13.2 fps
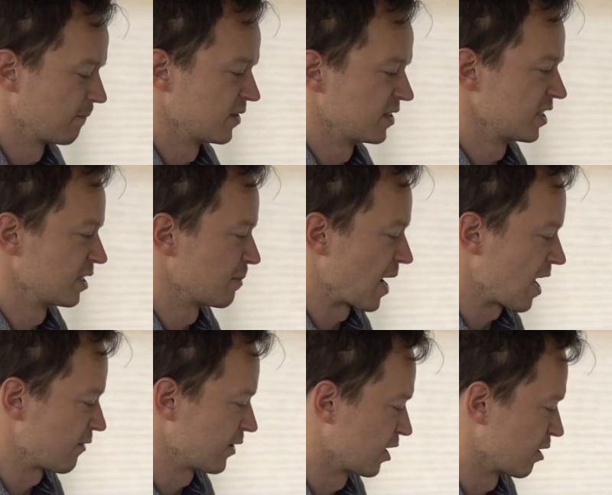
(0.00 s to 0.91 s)
You see the
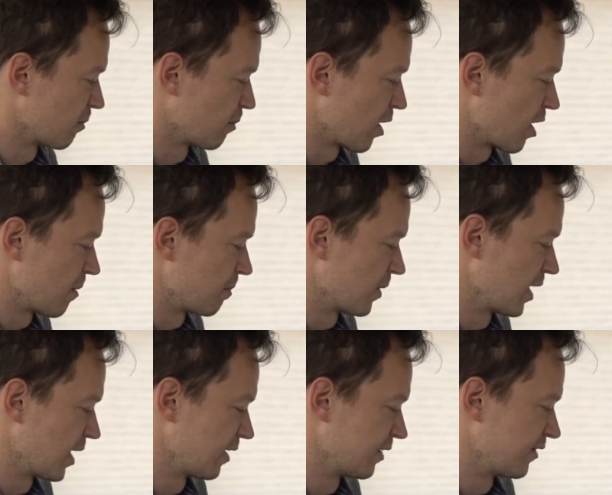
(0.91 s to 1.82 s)
battery
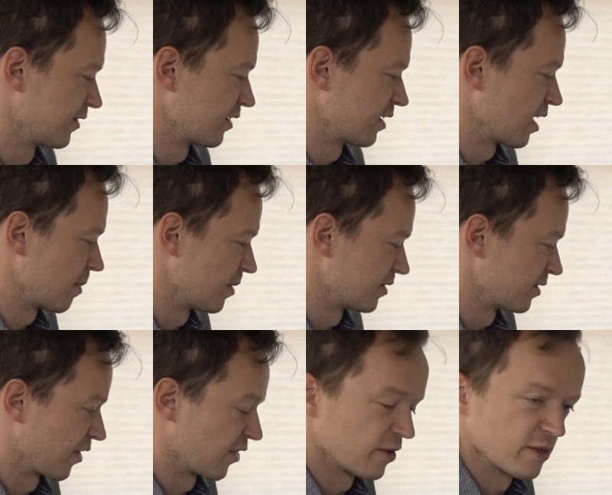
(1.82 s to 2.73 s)
compartment is
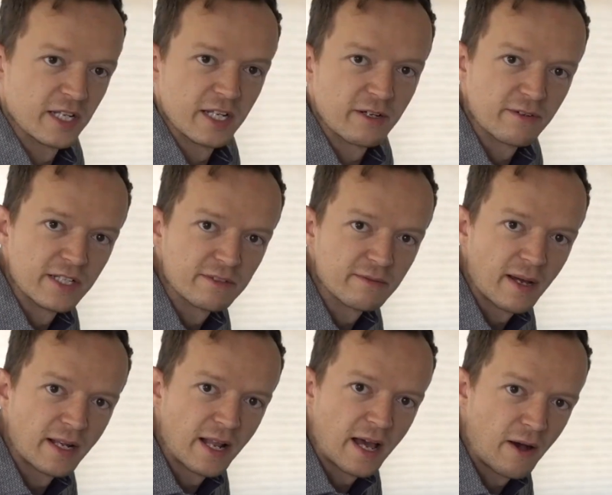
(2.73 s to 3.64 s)
at 30 degrees
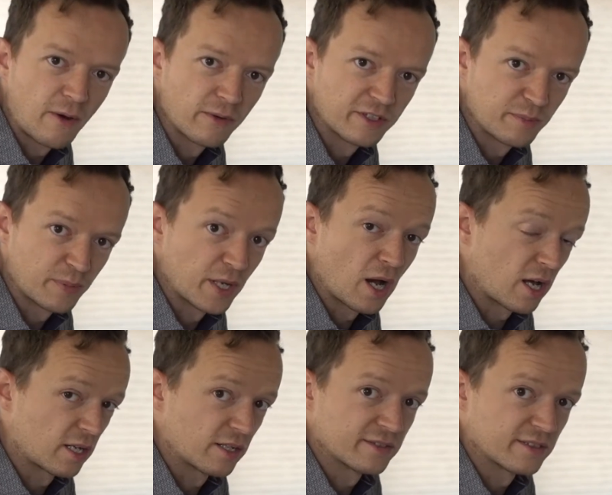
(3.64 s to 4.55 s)
right now. It's pretty
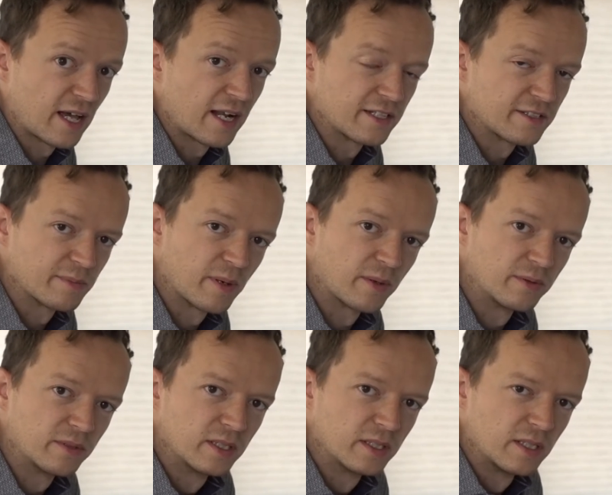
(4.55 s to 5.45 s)
hot outside. It's about
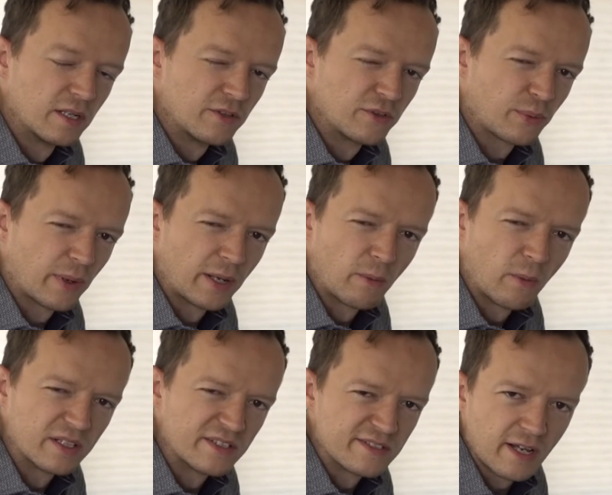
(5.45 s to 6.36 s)

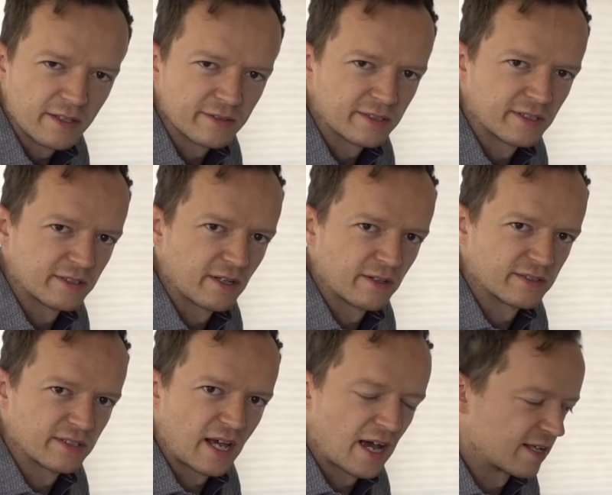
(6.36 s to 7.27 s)
21 Celsius
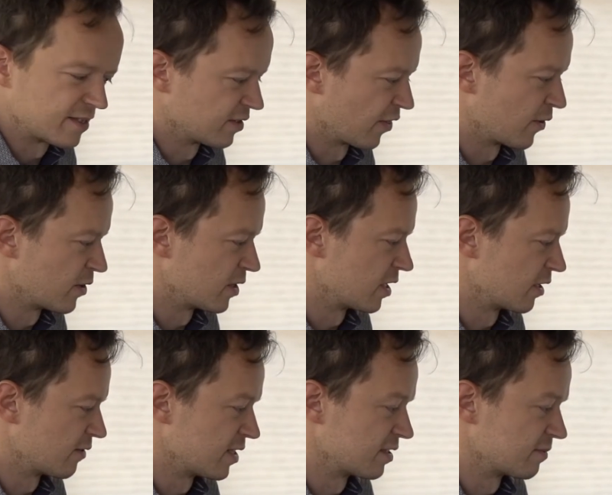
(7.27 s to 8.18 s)
outside, so 30
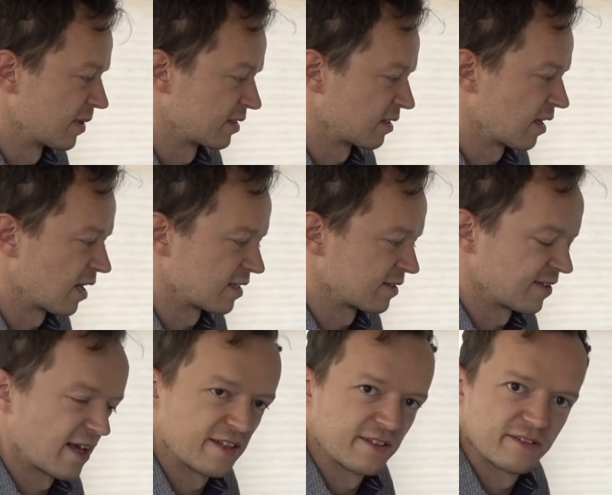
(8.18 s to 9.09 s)
degrees makes a lot of
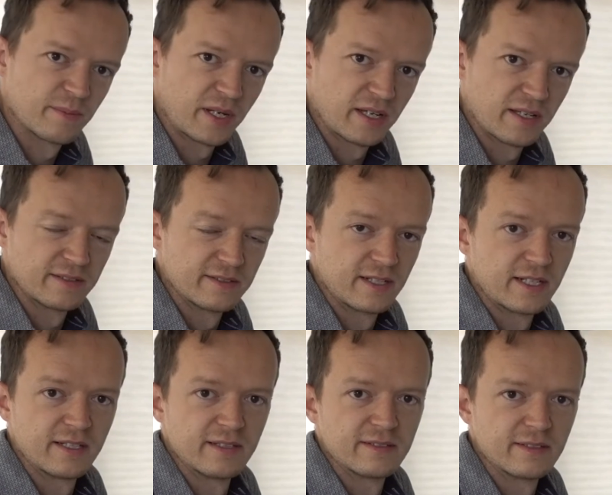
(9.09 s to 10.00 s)
sense because it
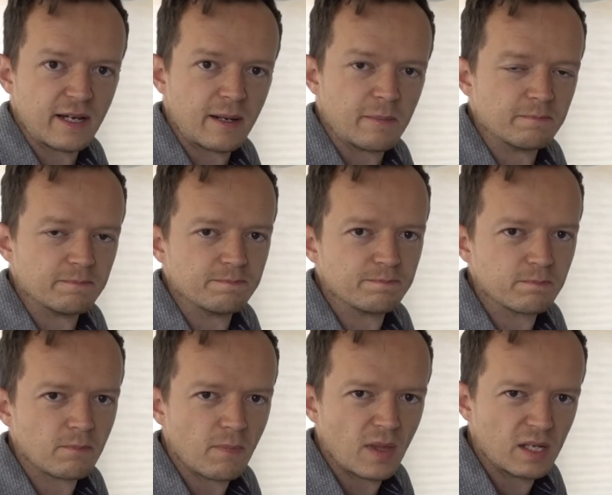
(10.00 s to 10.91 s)
is,
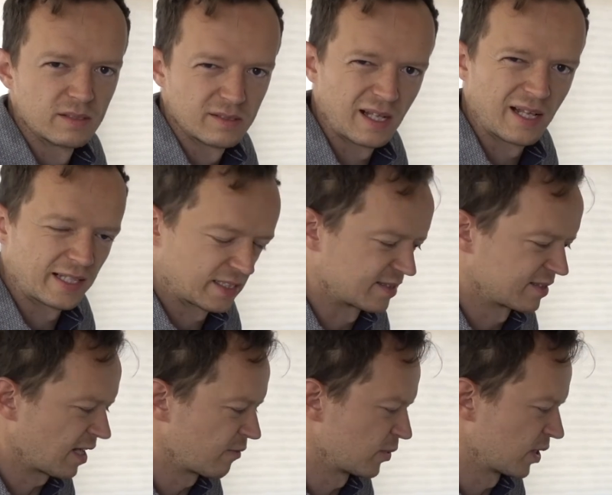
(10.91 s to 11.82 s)
it's kind of like the
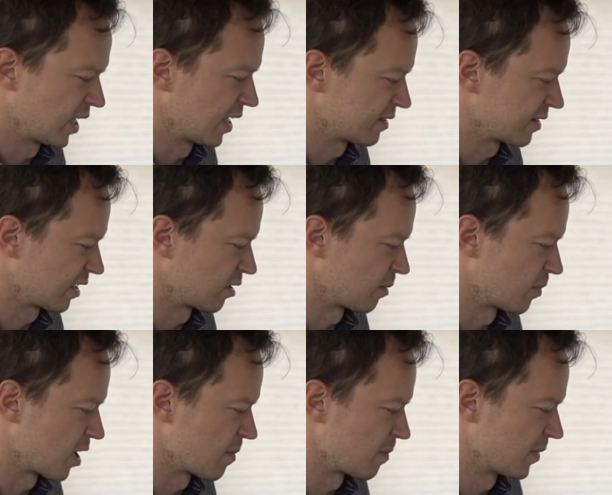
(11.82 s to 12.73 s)
sun really hits that
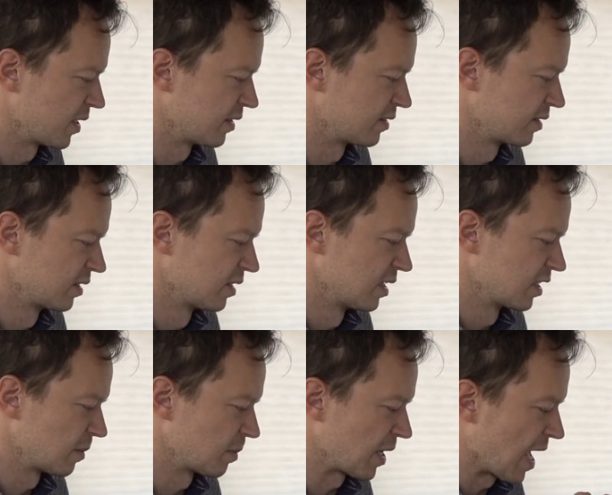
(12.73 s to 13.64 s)
compartment.
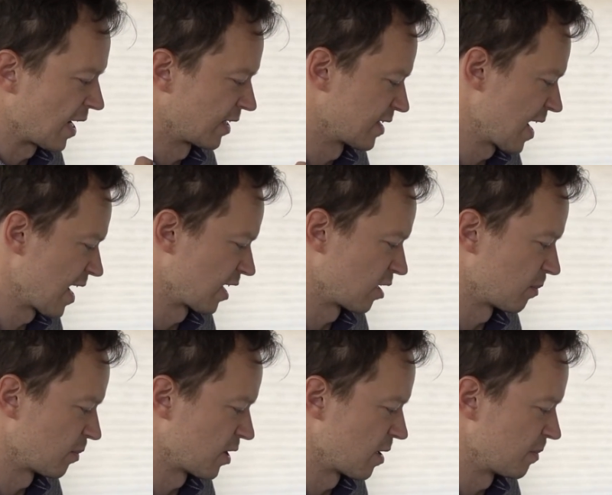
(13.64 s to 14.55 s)
The black tank
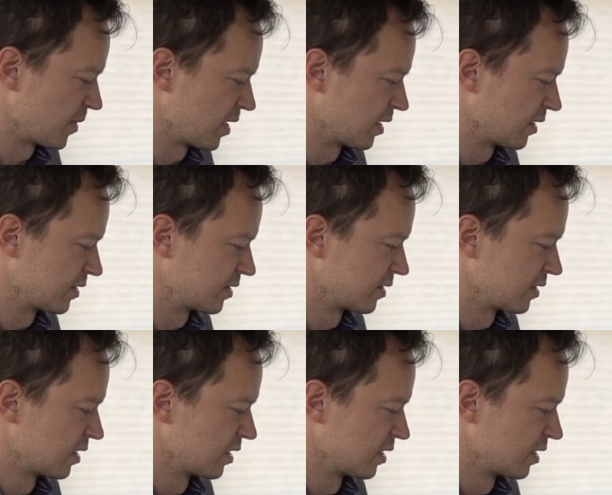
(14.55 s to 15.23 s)
compartment.